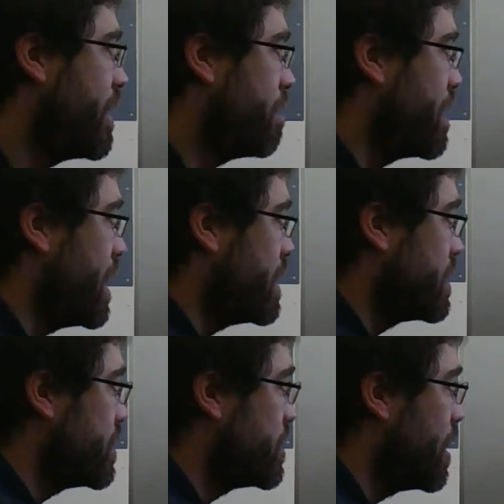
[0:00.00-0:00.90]

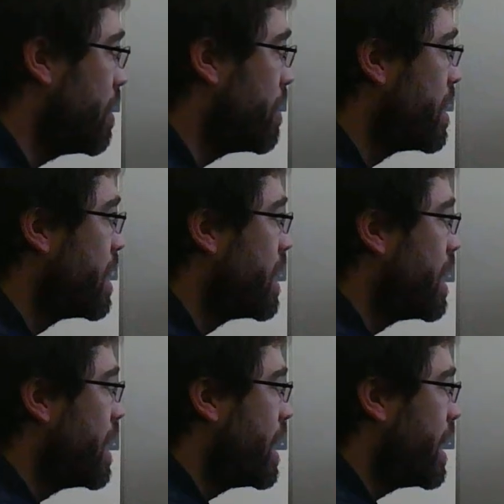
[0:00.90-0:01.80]
plots. So
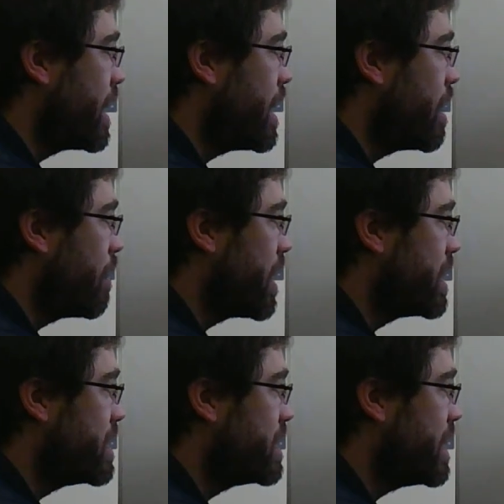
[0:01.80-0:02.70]
in here we
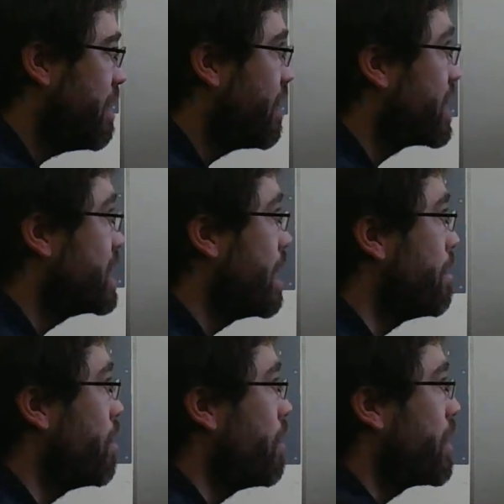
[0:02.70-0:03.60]
can see, for
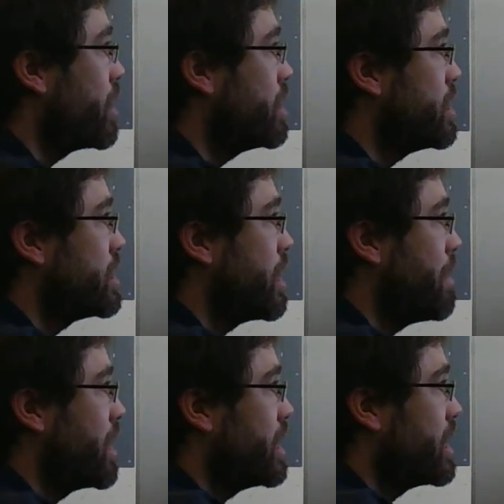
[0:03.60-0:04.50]
example, what we couldn't see
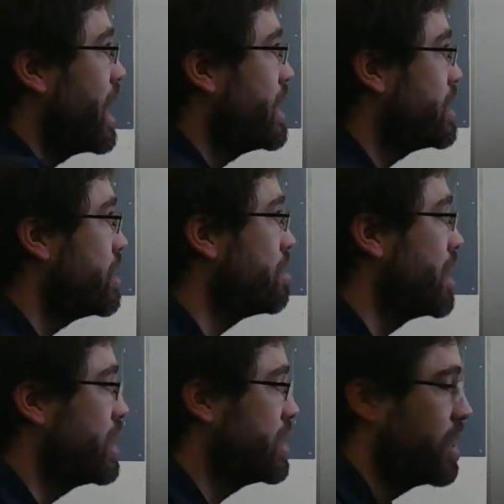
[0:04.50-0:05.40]
about these last two
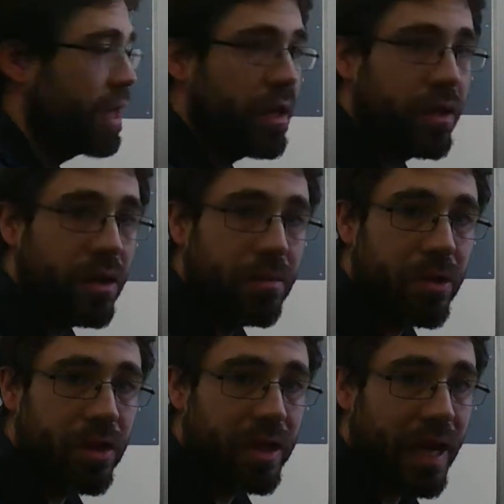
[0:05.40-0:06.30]
plots here. They looked
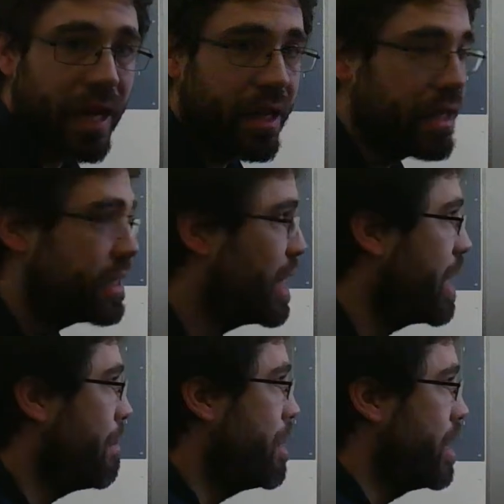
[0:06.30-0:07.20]
almost exactly the
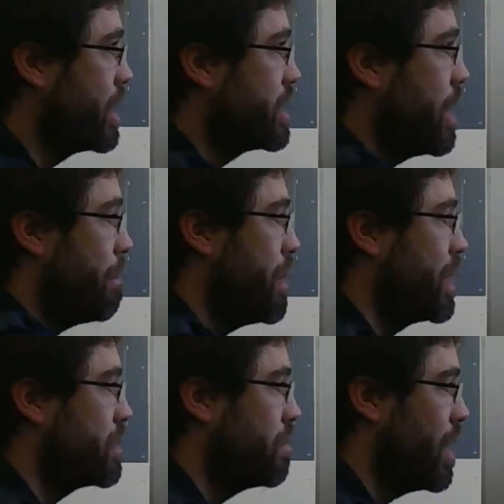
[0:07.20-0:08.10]
same in the top
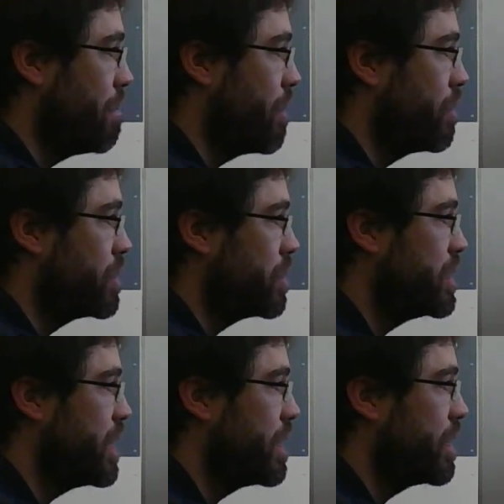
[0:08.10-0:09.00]
box plot, but once we
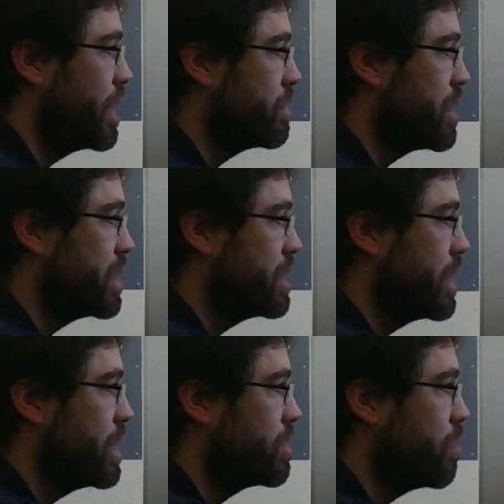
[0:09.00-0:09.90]
standardize, we can see
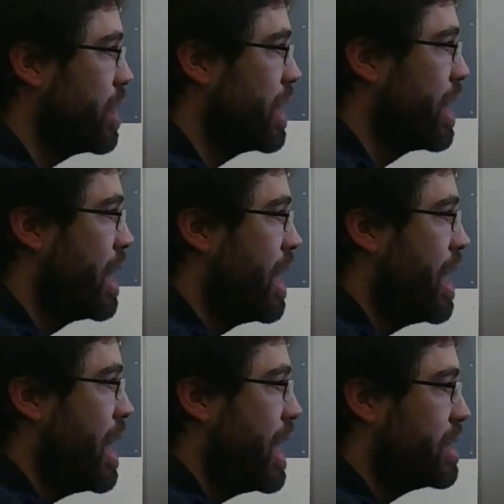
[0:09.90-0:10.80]
this one
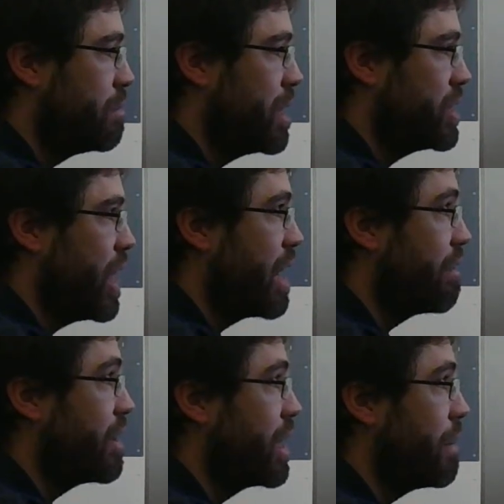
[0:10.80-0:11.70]
has much
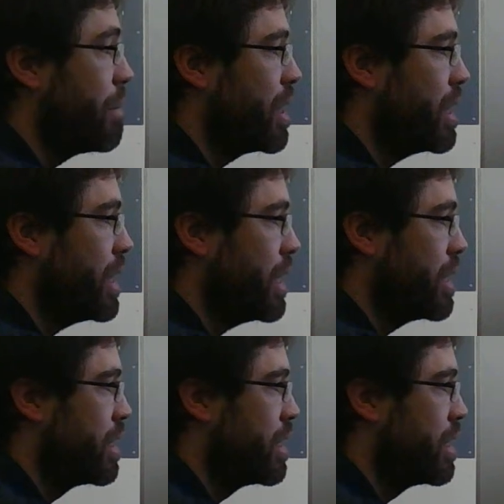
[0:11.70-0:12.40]
higher variability.